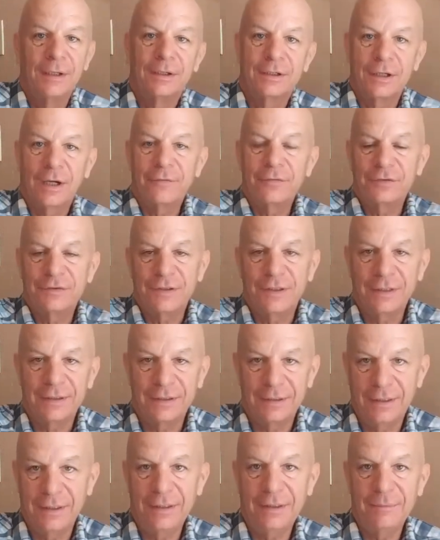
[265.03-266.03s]
coveting
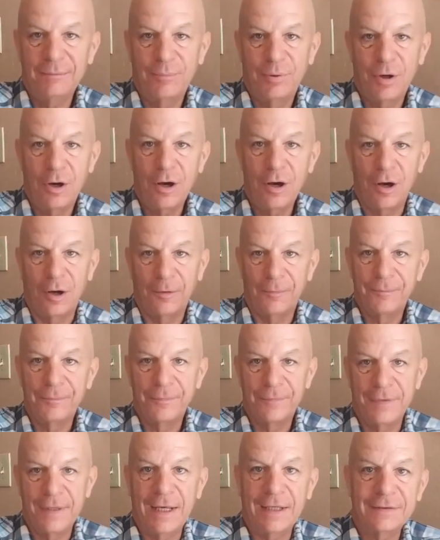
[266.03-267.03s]
in Paul.
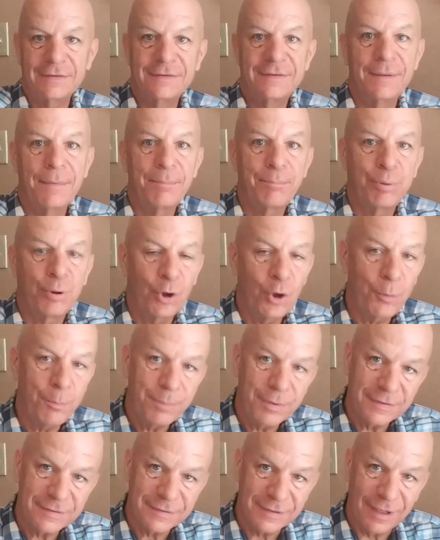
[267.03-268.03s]
That's the
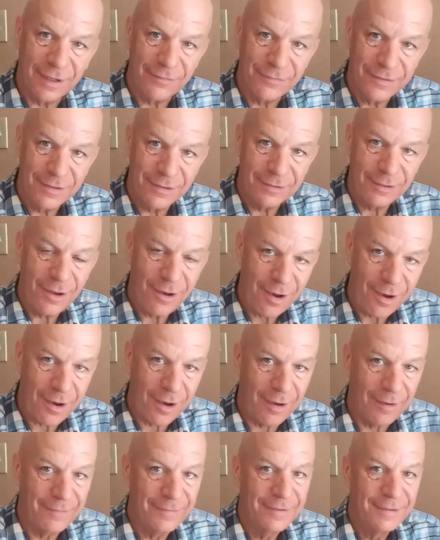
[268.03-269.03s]
purpose of the
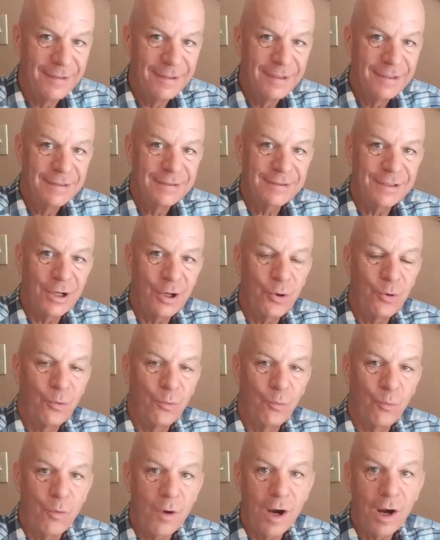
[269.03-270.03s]
law. So
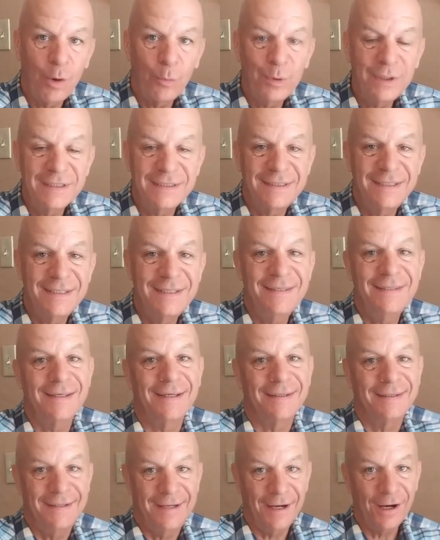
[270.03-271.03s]
where we see
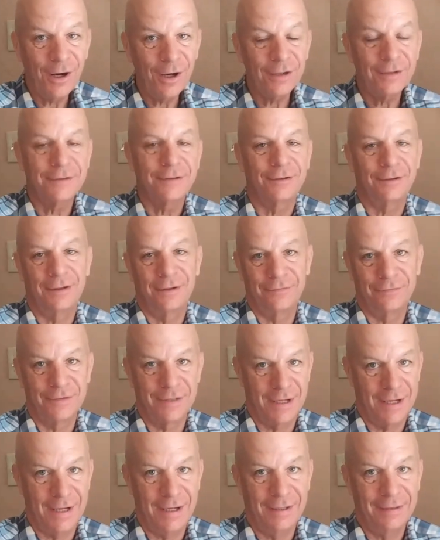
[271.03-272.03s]
the character of
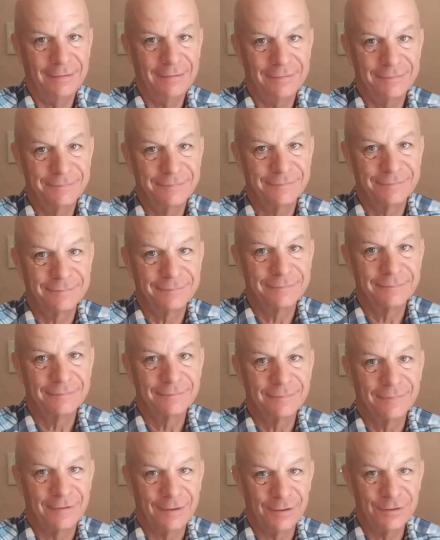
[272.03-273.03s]
God,
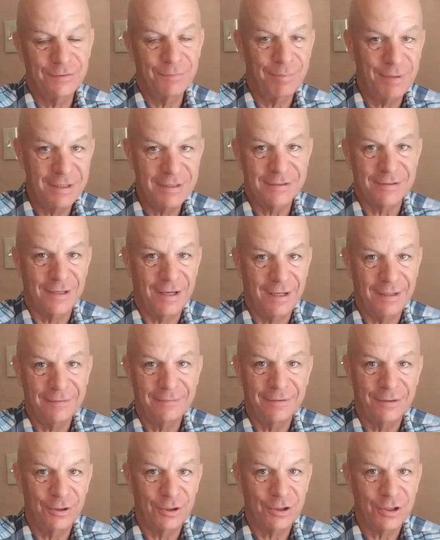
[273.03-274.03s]
here's the punchline.
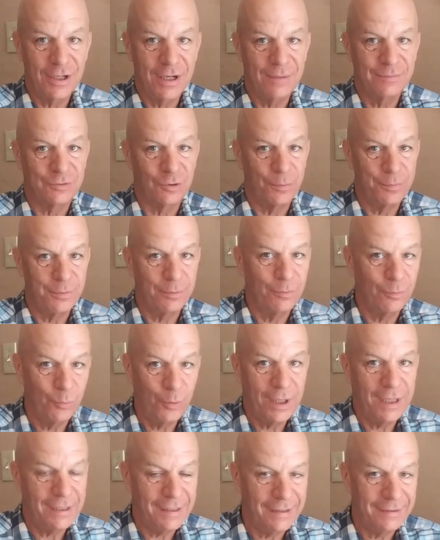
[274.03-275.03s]
Here it comes. I hope you've been
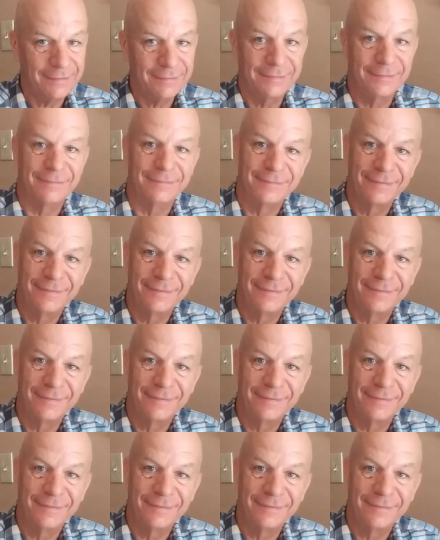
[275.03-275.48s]
waiting. And